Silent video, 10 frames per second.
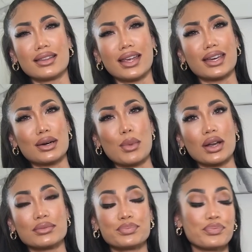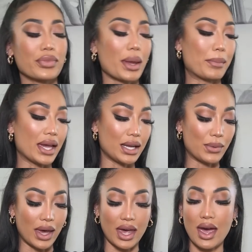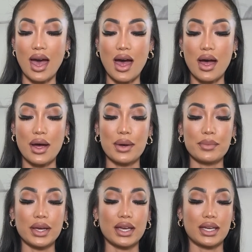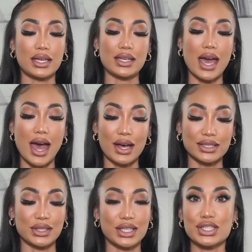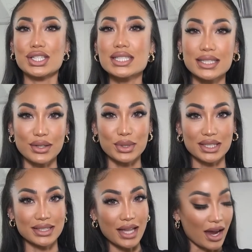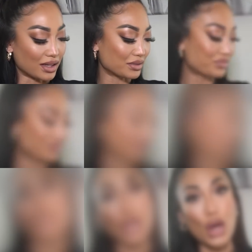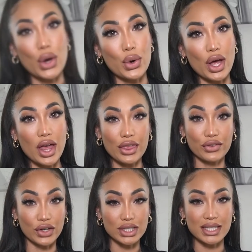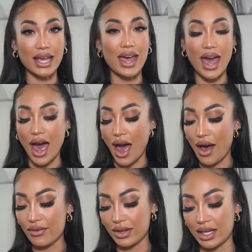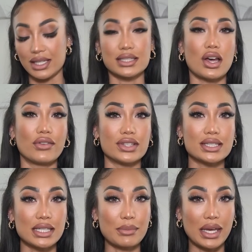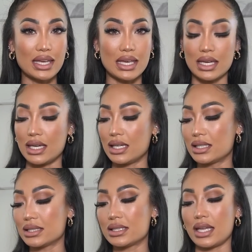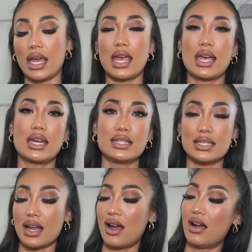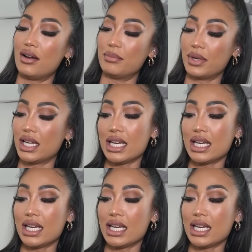Like, come on. But anyway, um, yeah, so let's just see what's inside. So the first thing I have is obviously my keys and um,